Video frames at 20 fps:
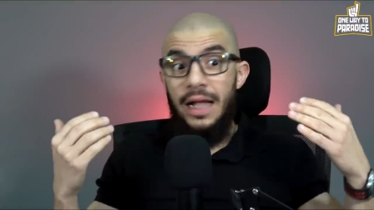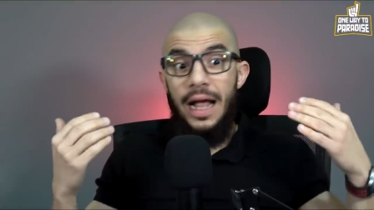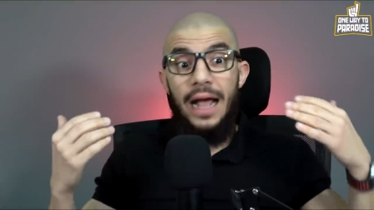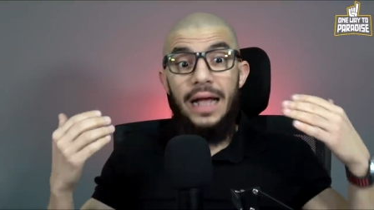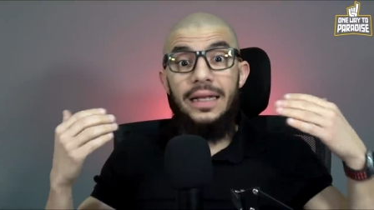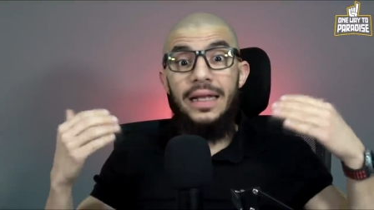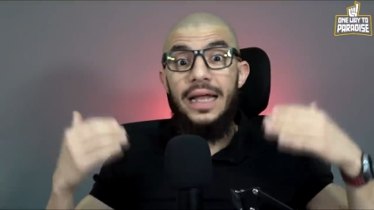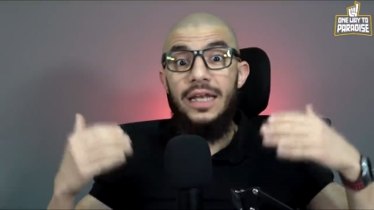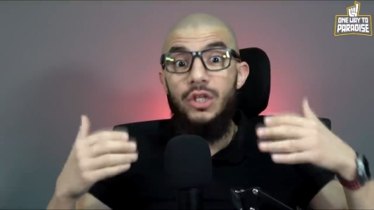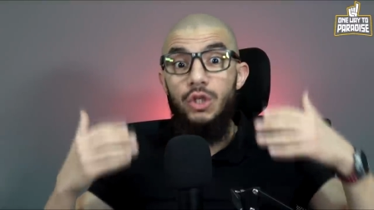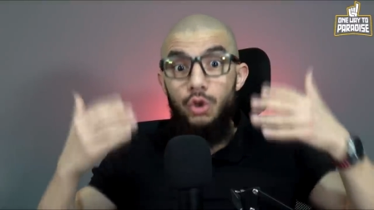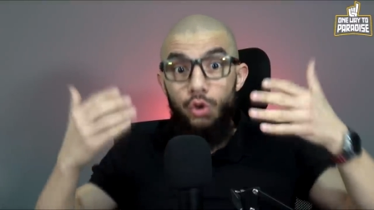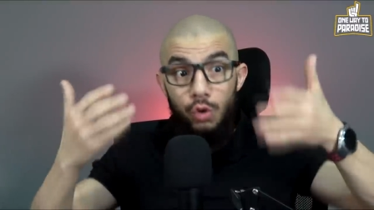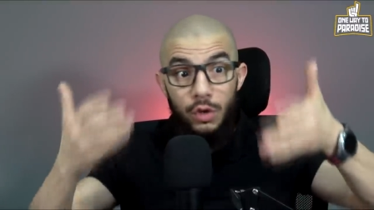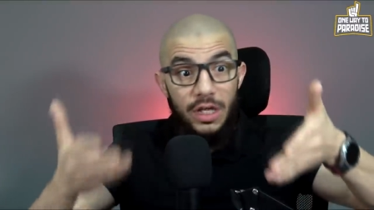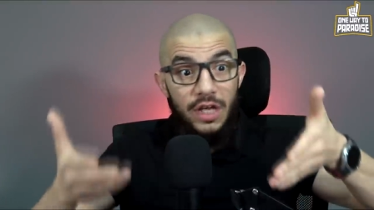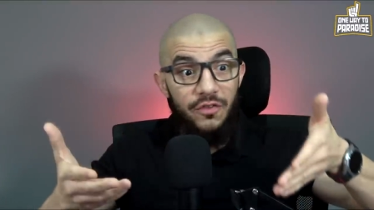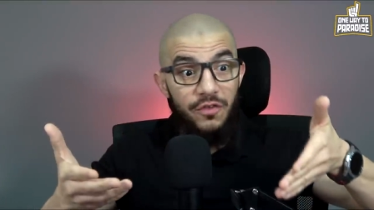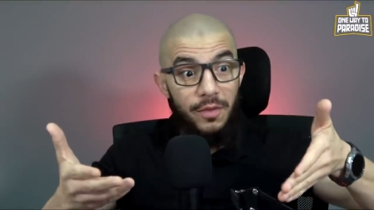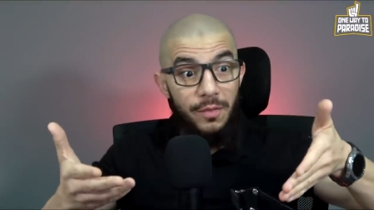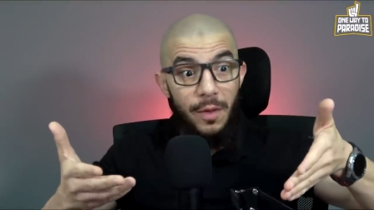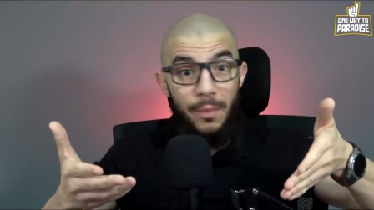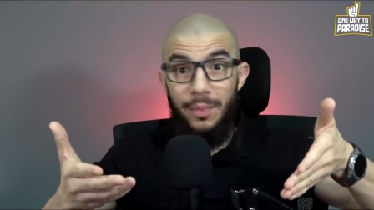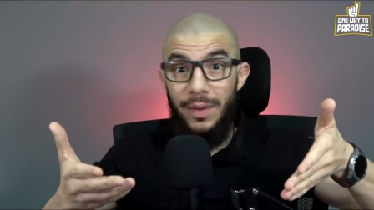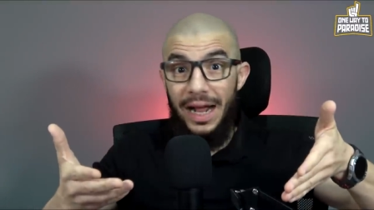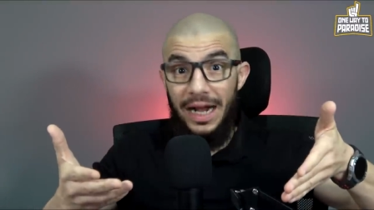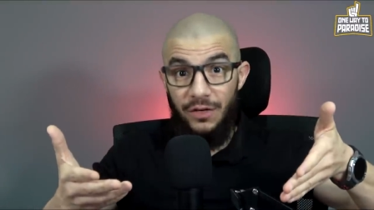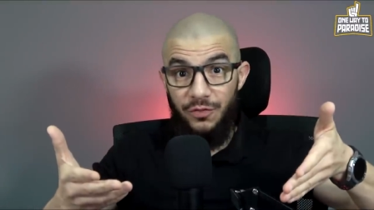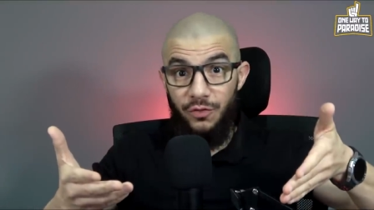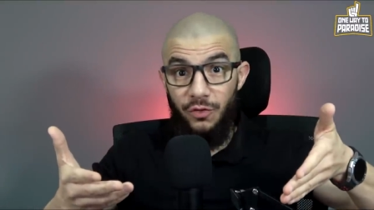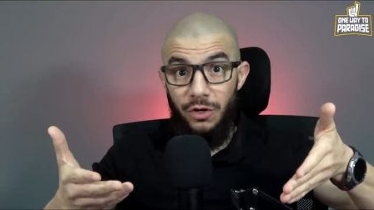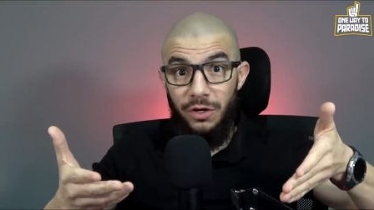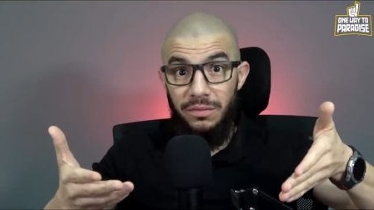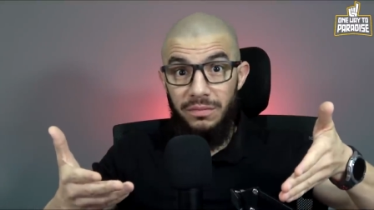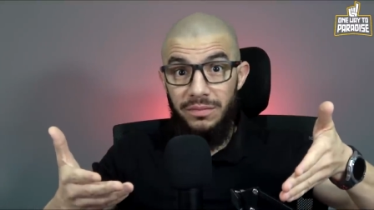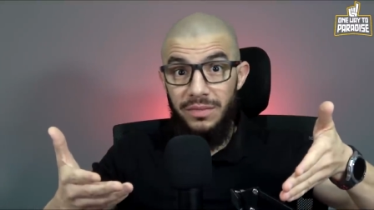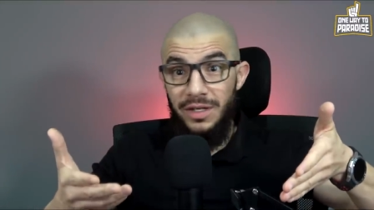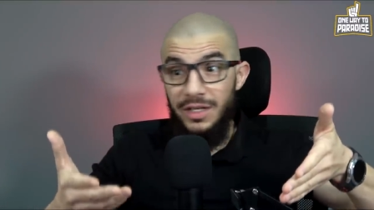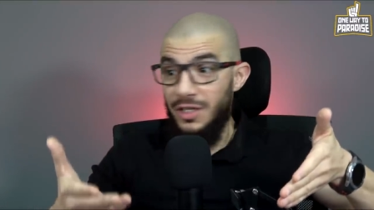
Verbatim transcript: And then you give them a platform